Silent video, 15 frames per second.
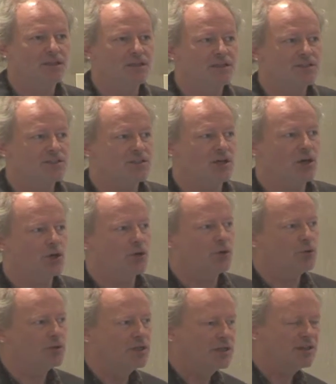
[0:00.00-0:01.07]

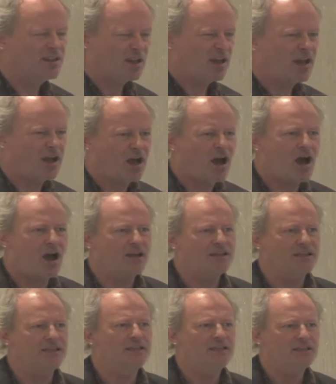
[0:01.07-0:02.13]
So
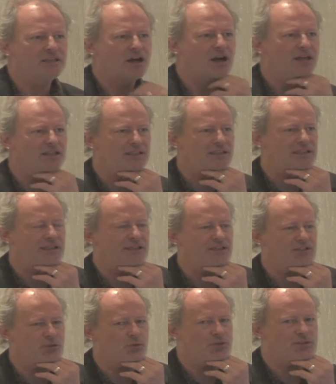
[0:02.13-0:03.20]
highly leaning
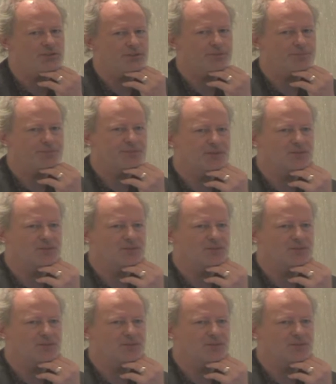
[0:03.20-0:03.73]
towards a